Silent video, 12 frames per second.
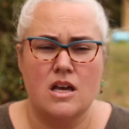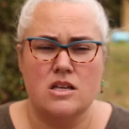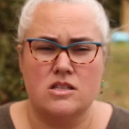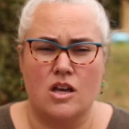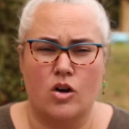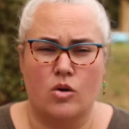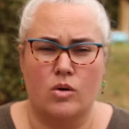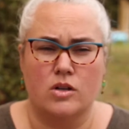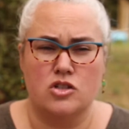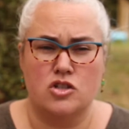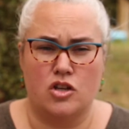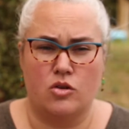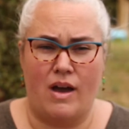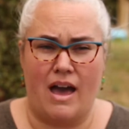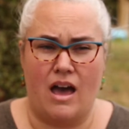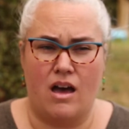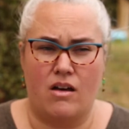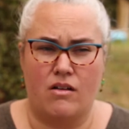So do you
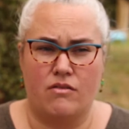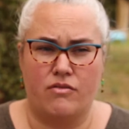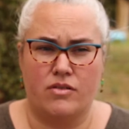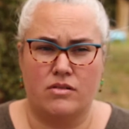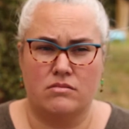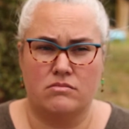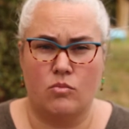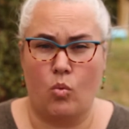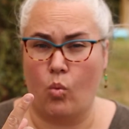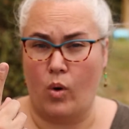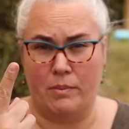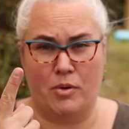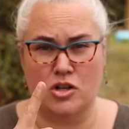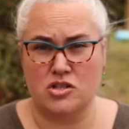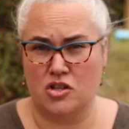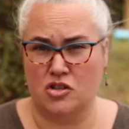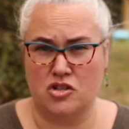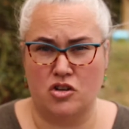have one
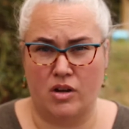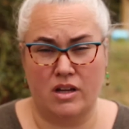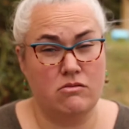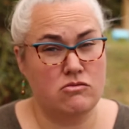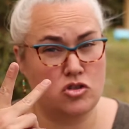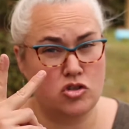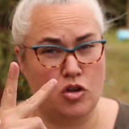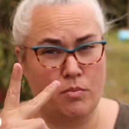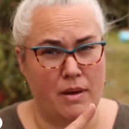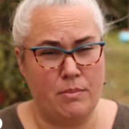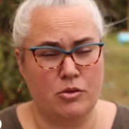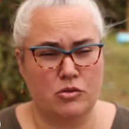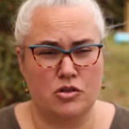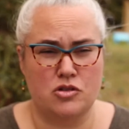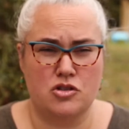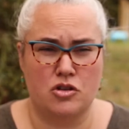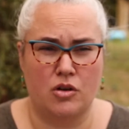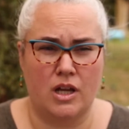person you're shooting, 2 people you're
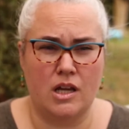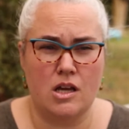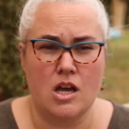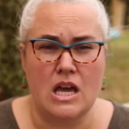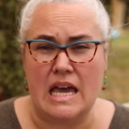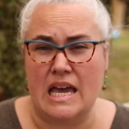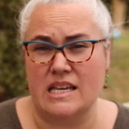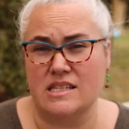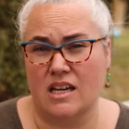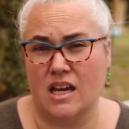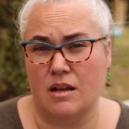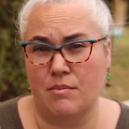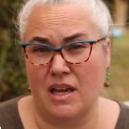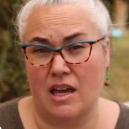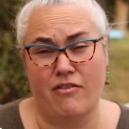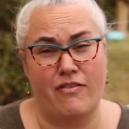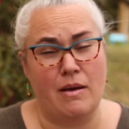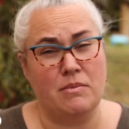shooting? Is it going to be
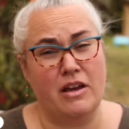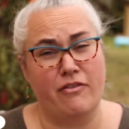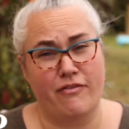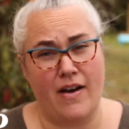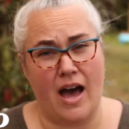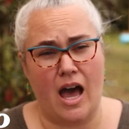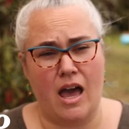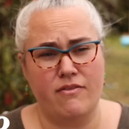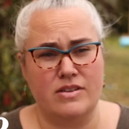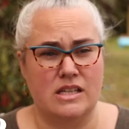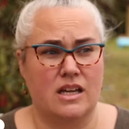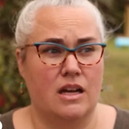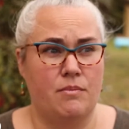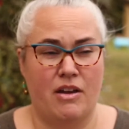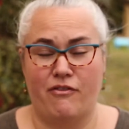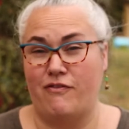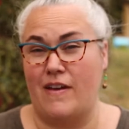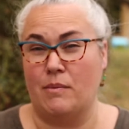a family of 5? Is it going to be
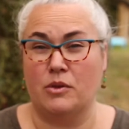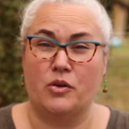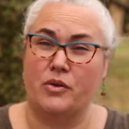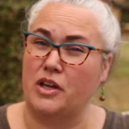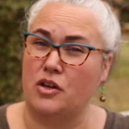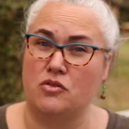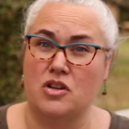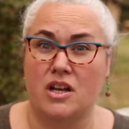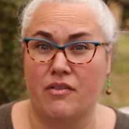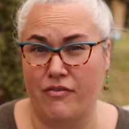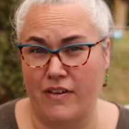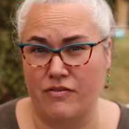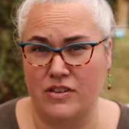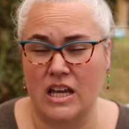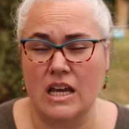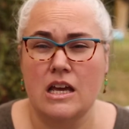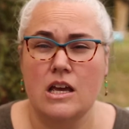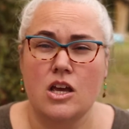a family reunion of
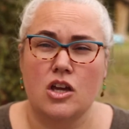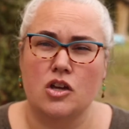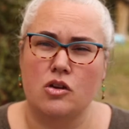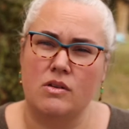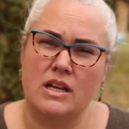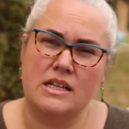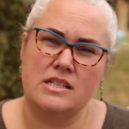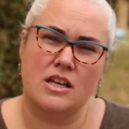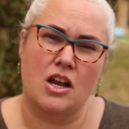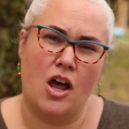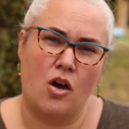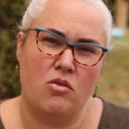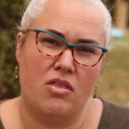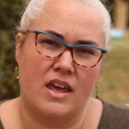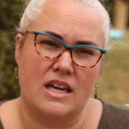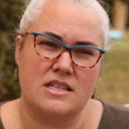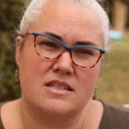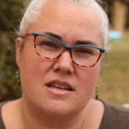50? You need to know
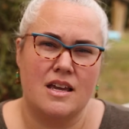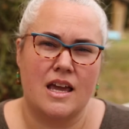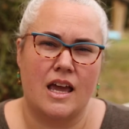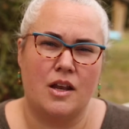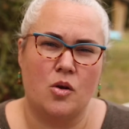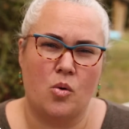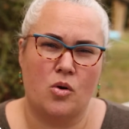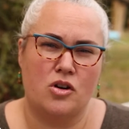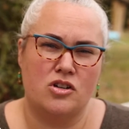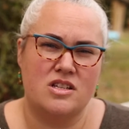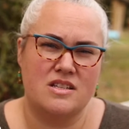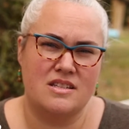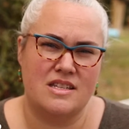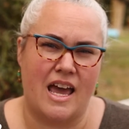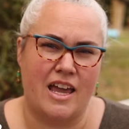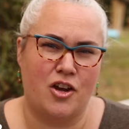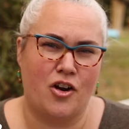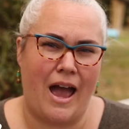this in order to
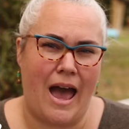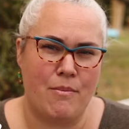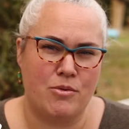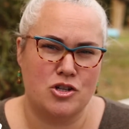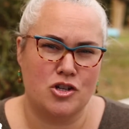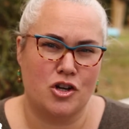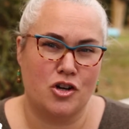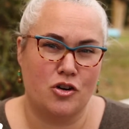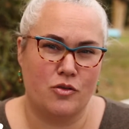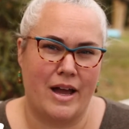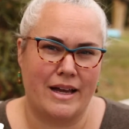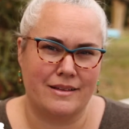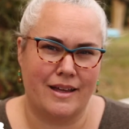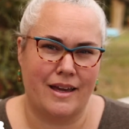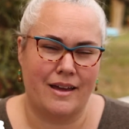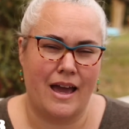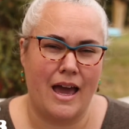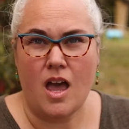set your aperture correctly.